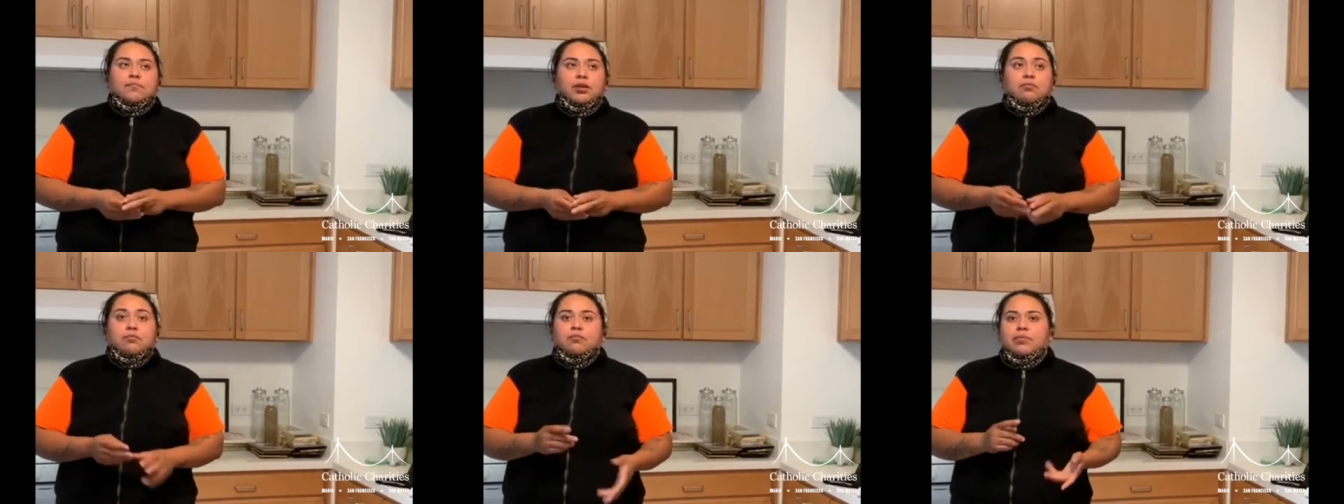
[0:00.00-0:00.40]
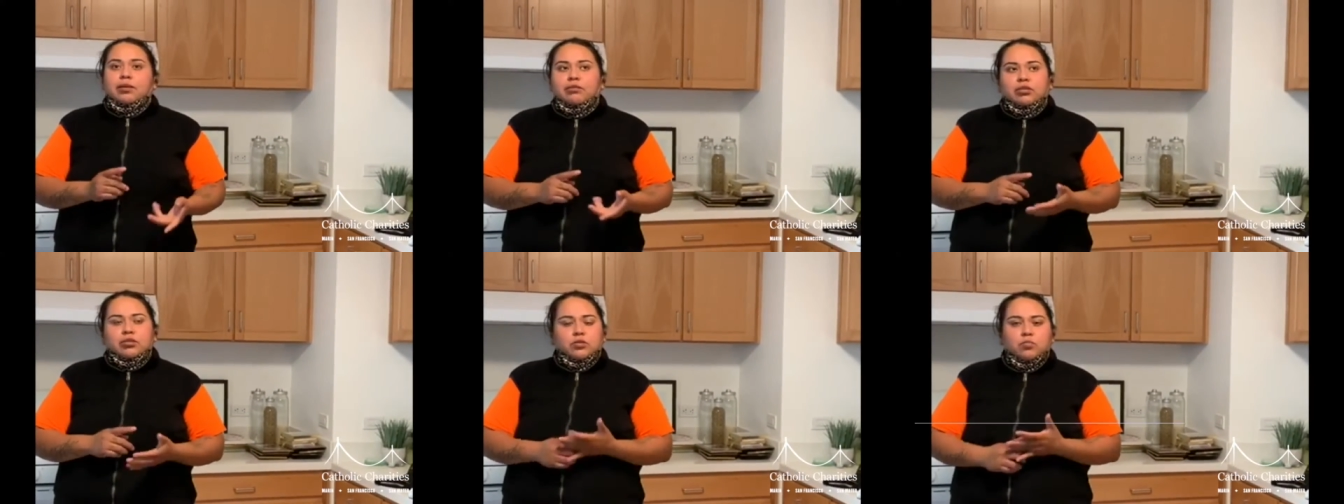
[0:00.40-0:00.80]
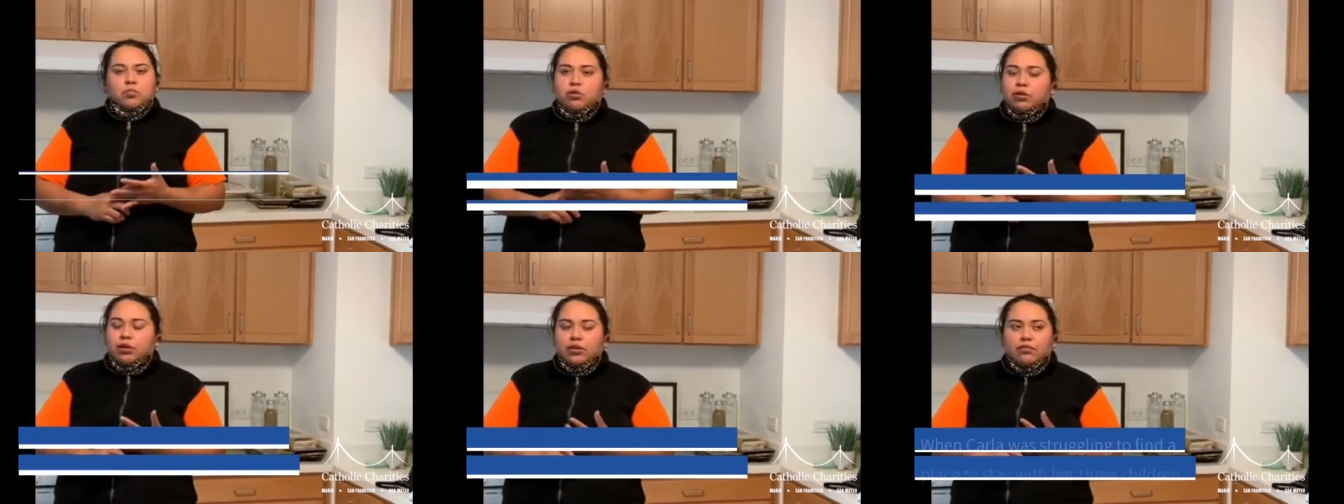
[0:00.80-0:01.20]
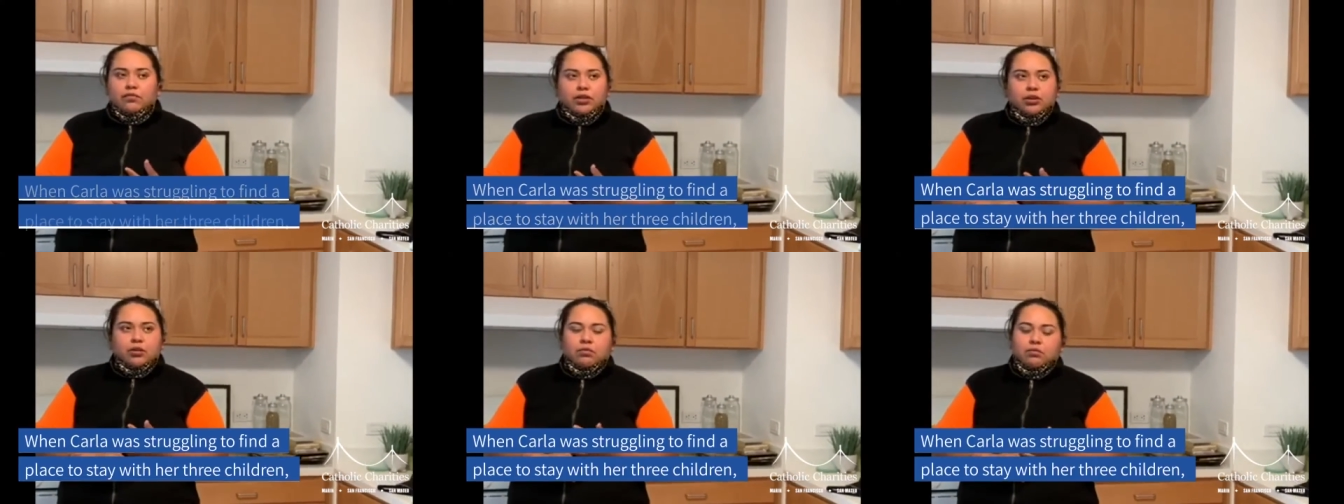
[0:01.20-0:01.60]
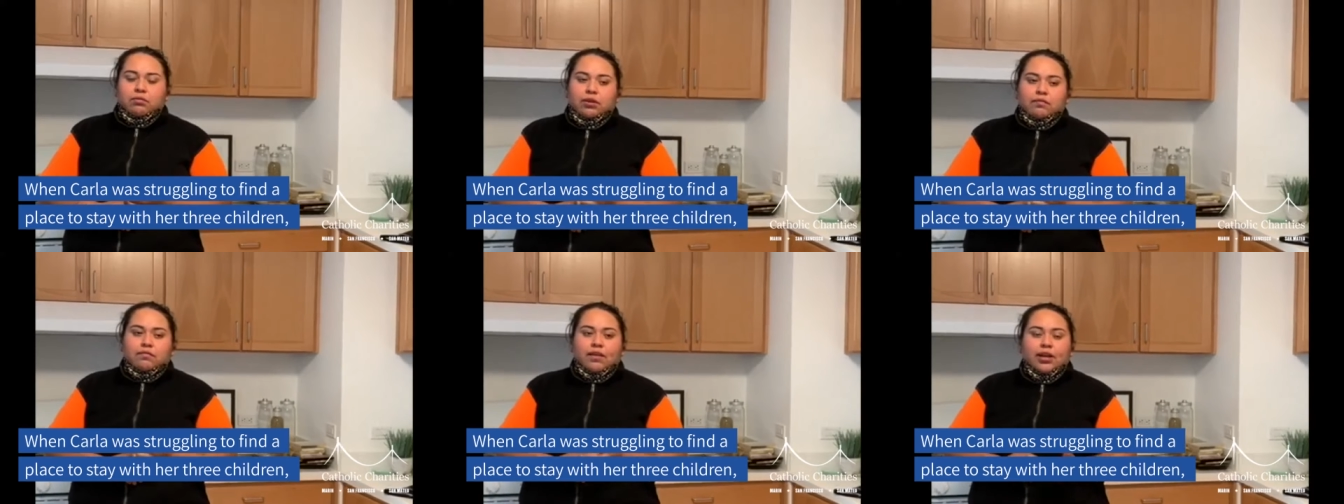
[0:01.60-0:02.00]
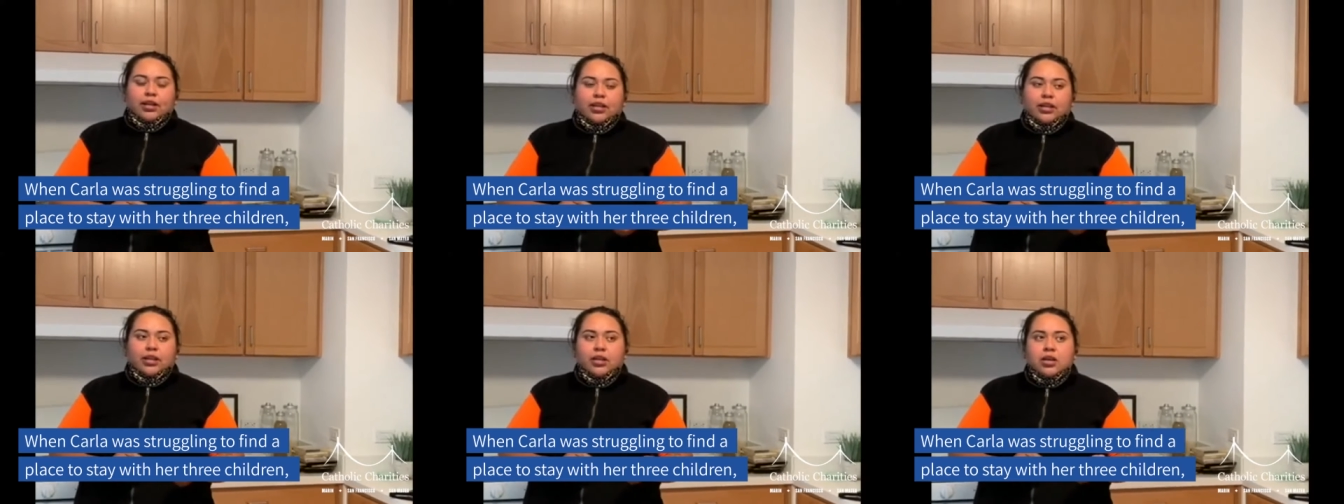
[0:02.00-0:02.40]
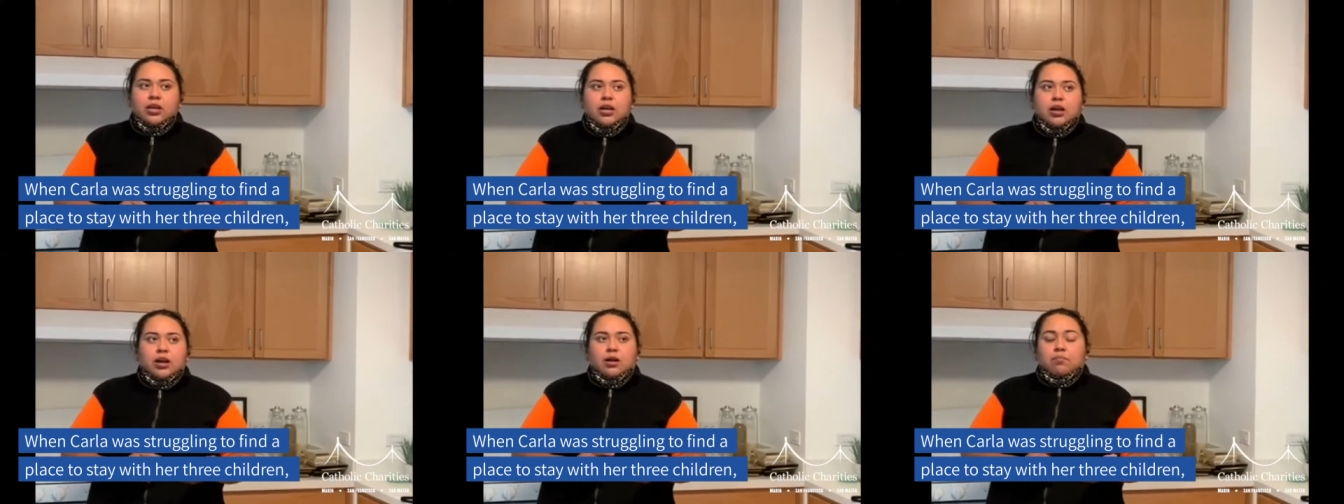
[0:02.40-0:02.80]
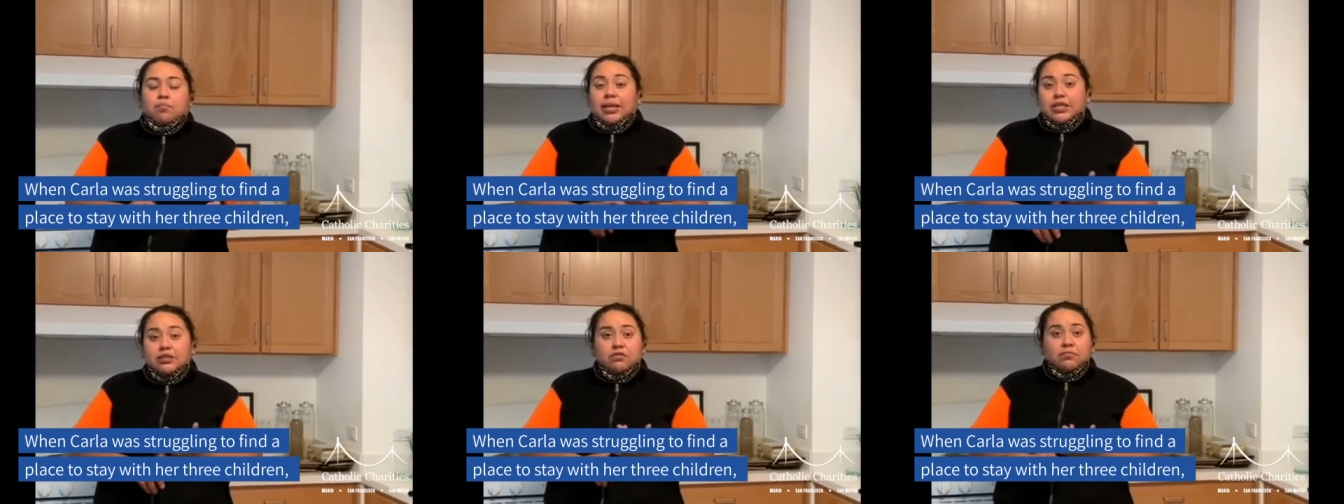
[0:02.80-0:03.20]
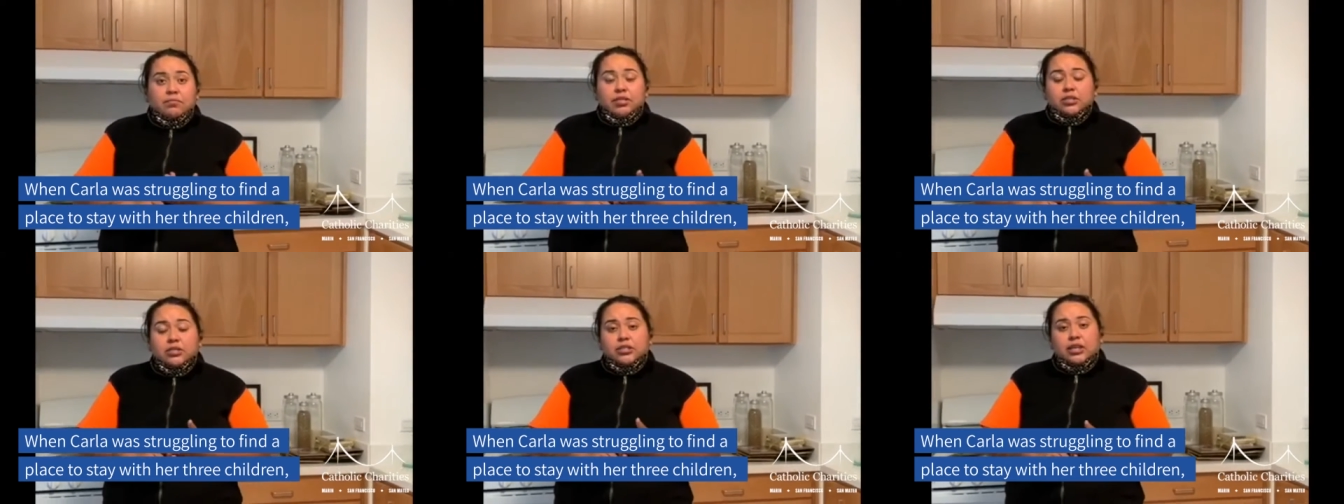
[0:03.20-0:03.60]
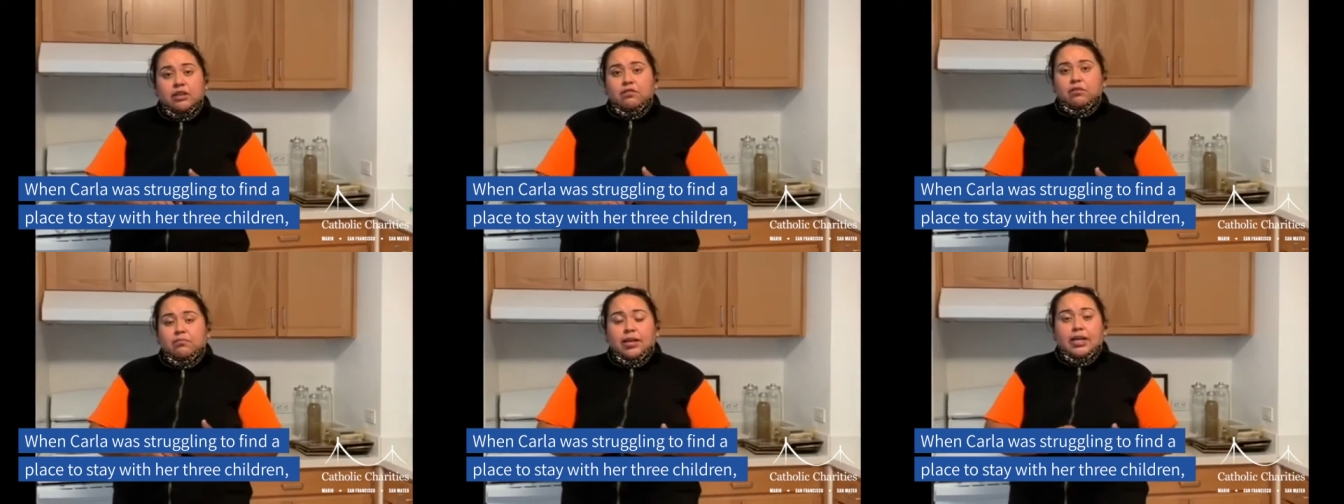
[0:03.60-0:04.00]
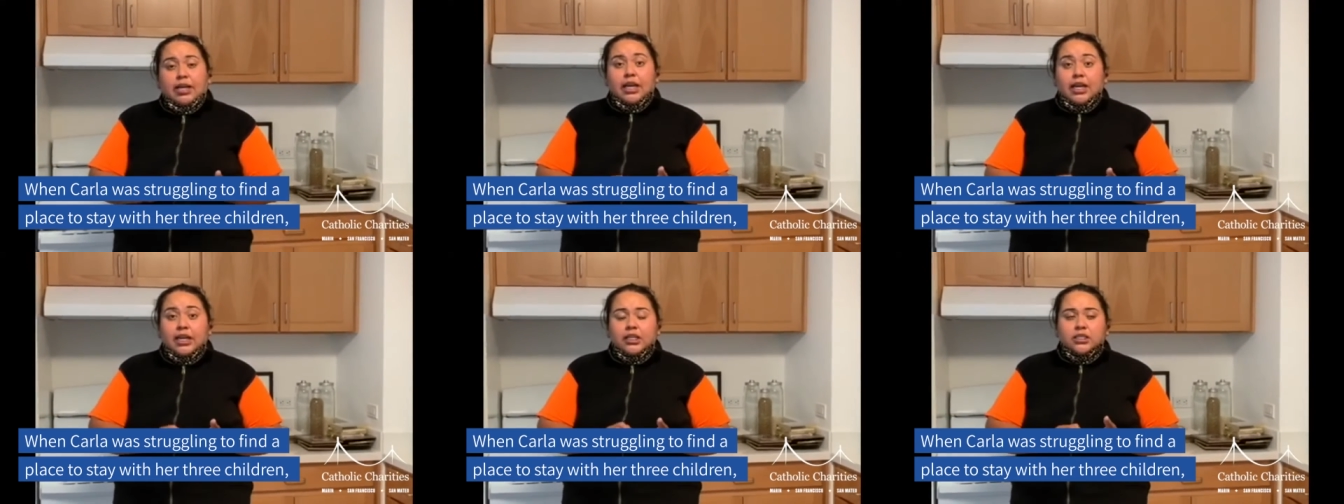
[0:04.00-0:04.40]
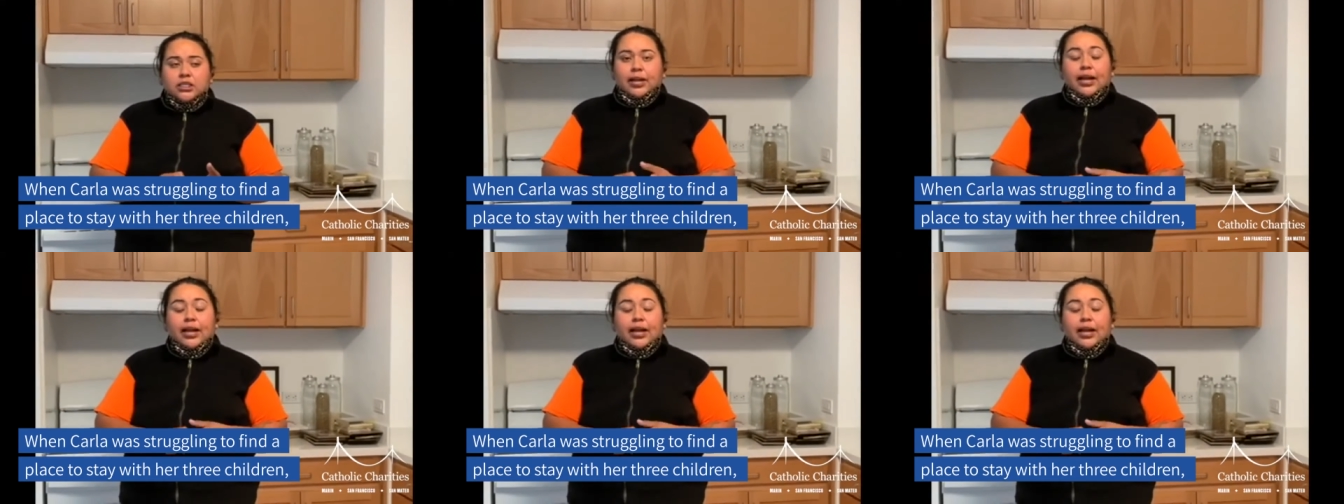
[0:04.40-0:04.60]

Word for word: They were very supportive, you know, on finding a place for me to stay with my kids.